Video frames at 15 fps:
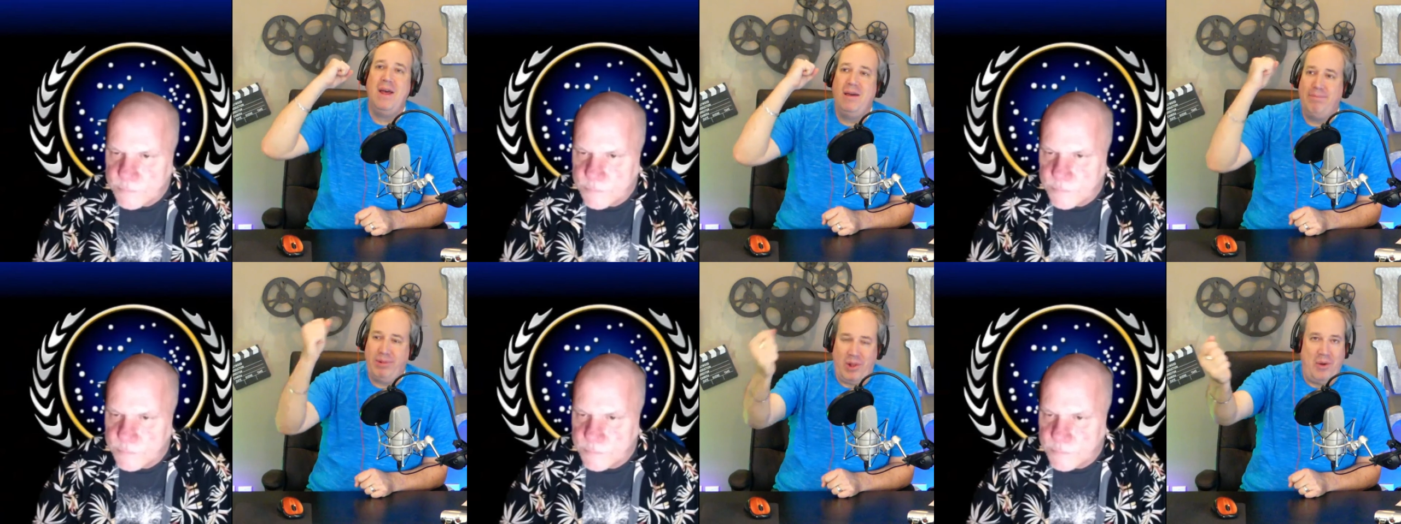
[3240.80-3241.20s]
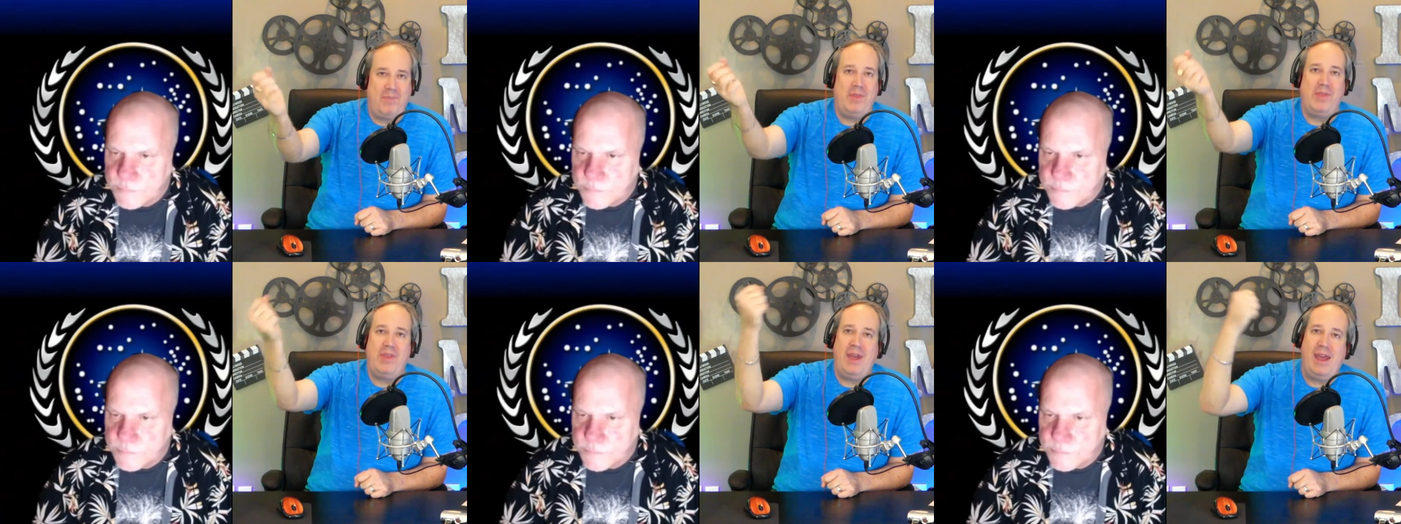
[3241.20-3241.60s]
Speaker 1: blow up
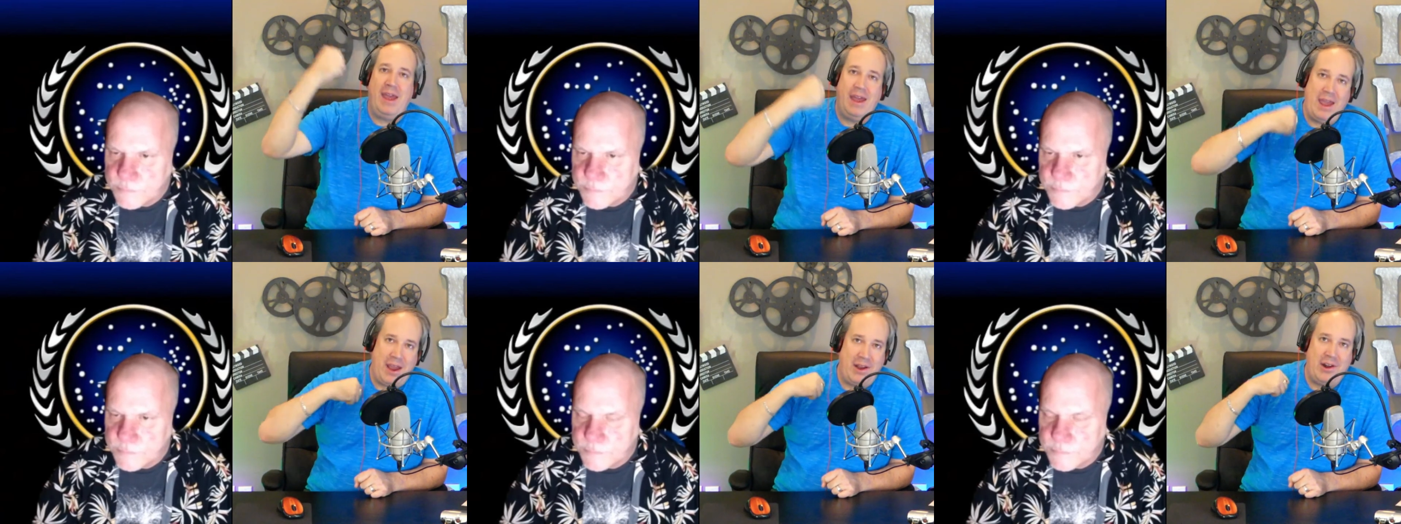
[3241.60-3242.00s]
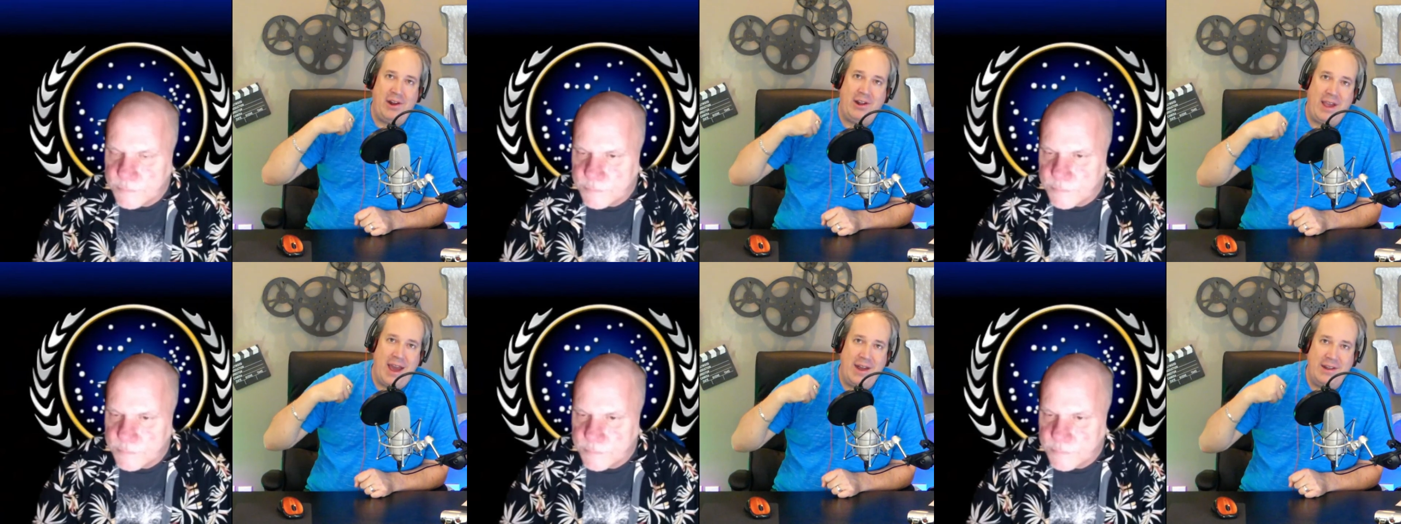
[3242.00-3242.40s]
the thing and get
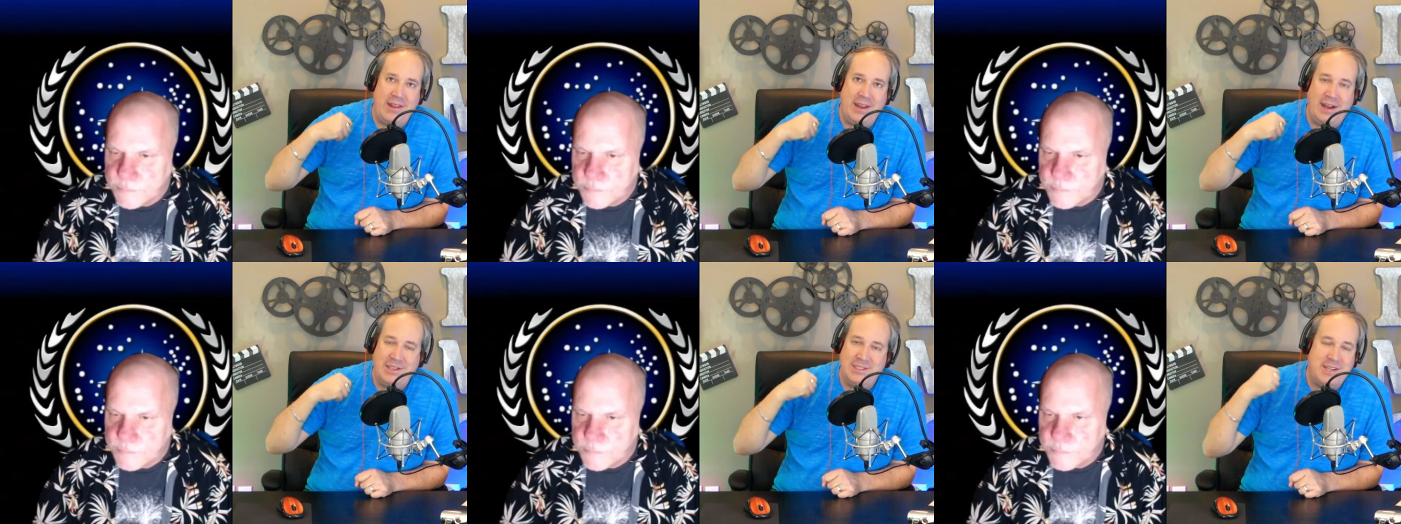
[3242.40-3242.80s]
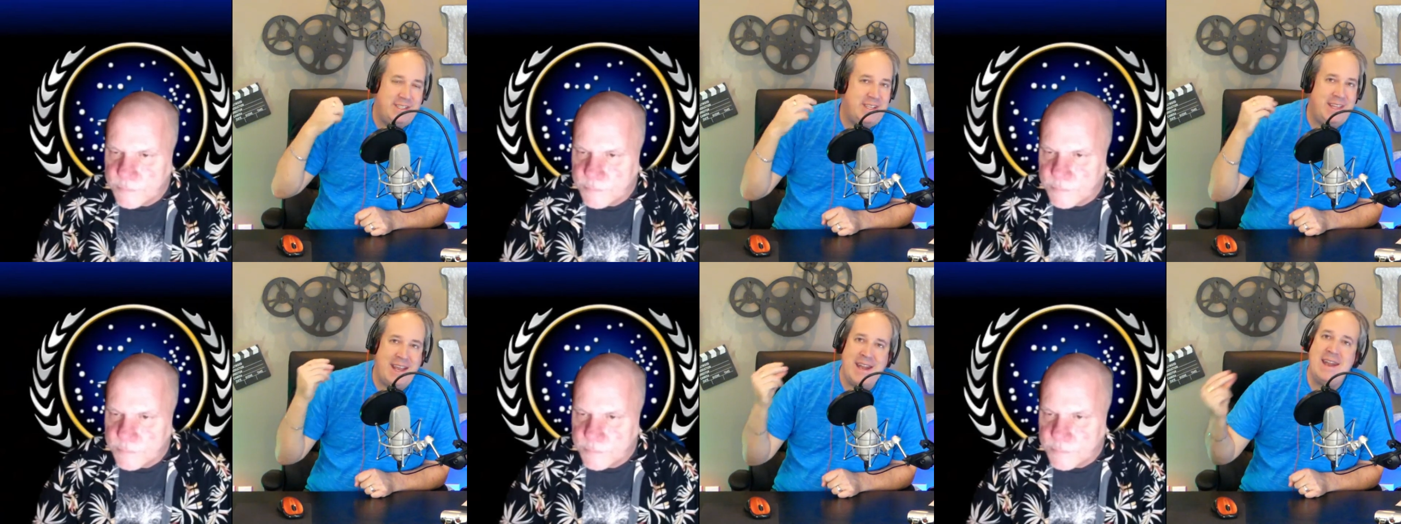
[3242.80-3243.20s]
Kirk out of there just at the